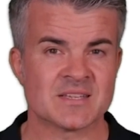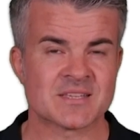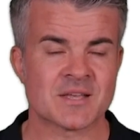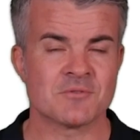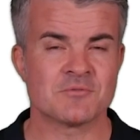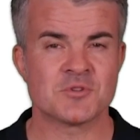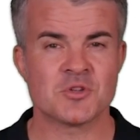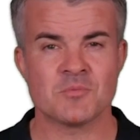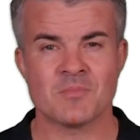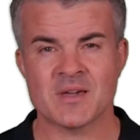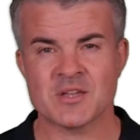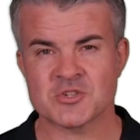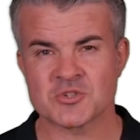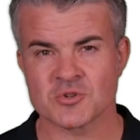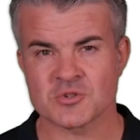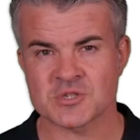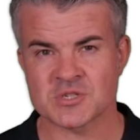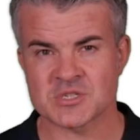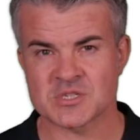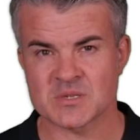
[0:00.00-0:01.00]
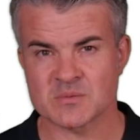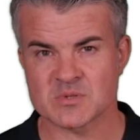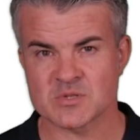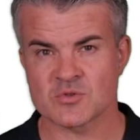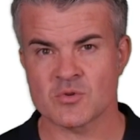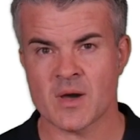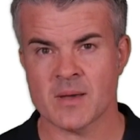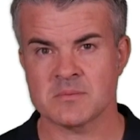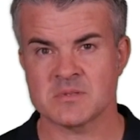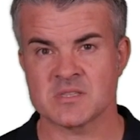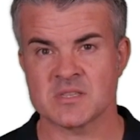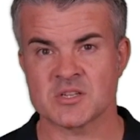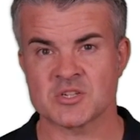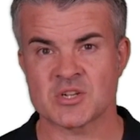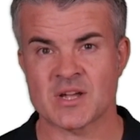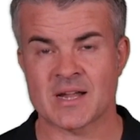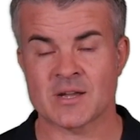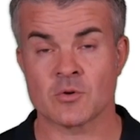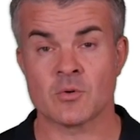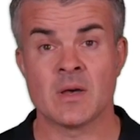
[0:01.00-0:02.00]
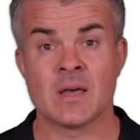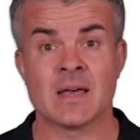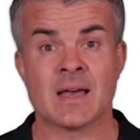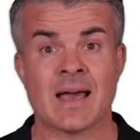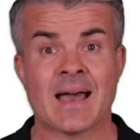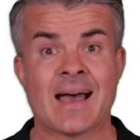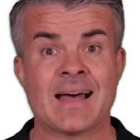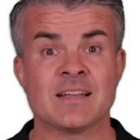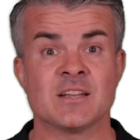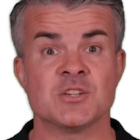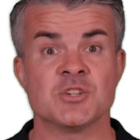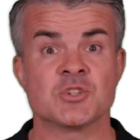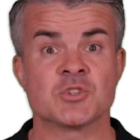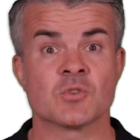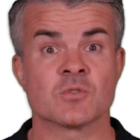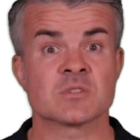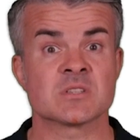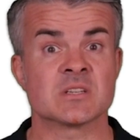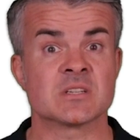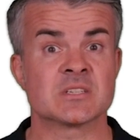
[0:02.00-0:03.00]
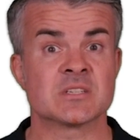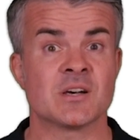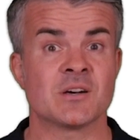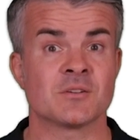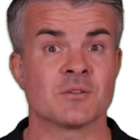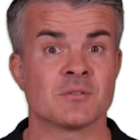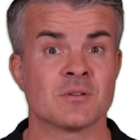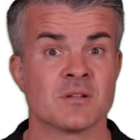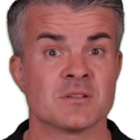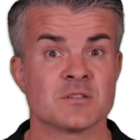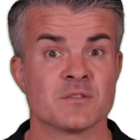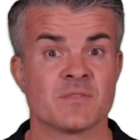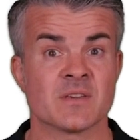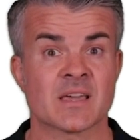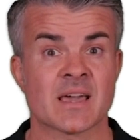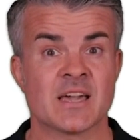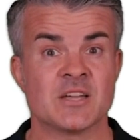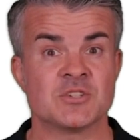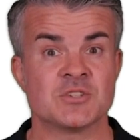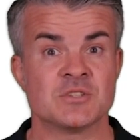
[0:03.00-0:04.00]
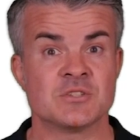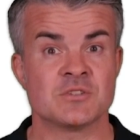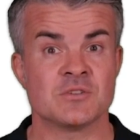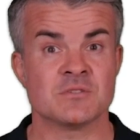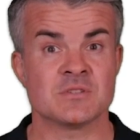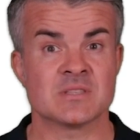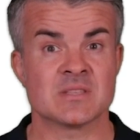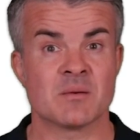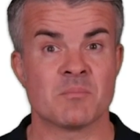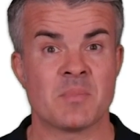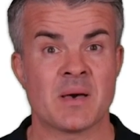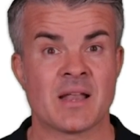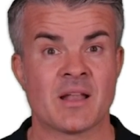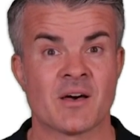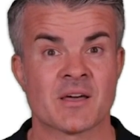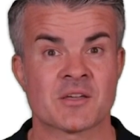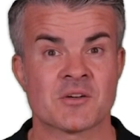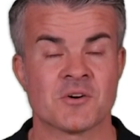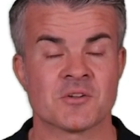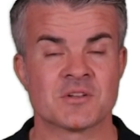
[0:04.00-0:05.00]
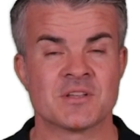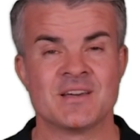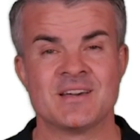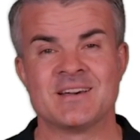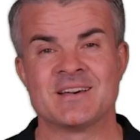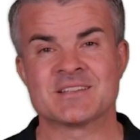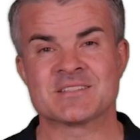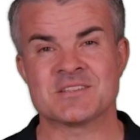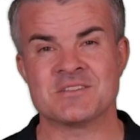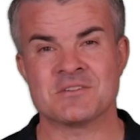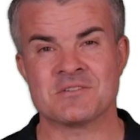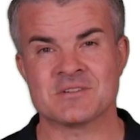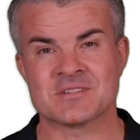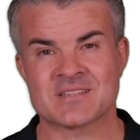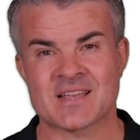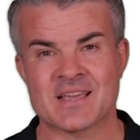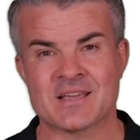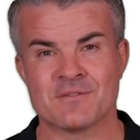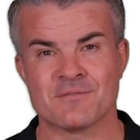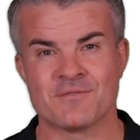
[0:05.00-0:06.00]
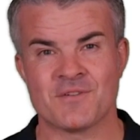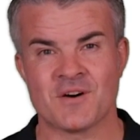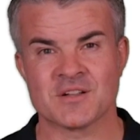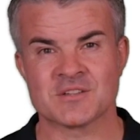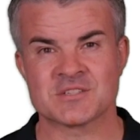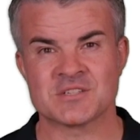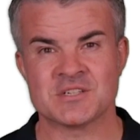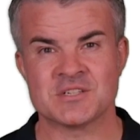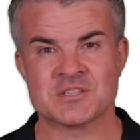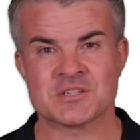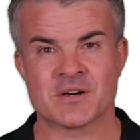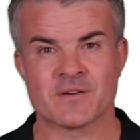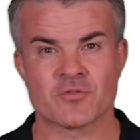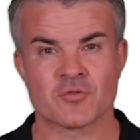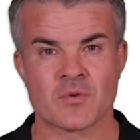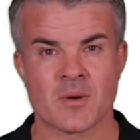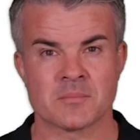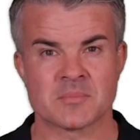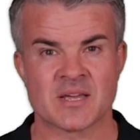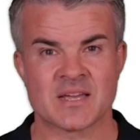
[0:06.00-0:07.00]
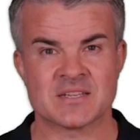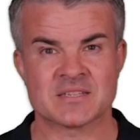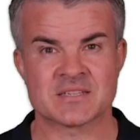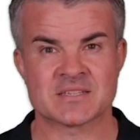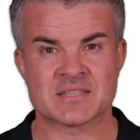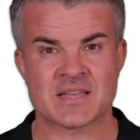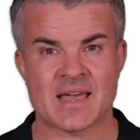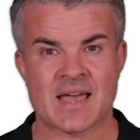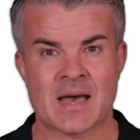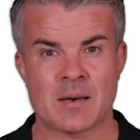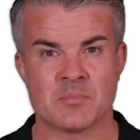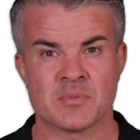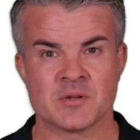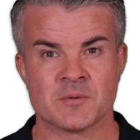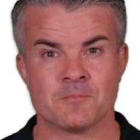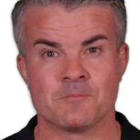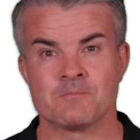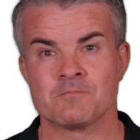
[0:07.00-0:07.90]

so do make sure to subscribe to the channel and ensure to turn on notifications using the bell icon so you can take advantage of our updates as they happen.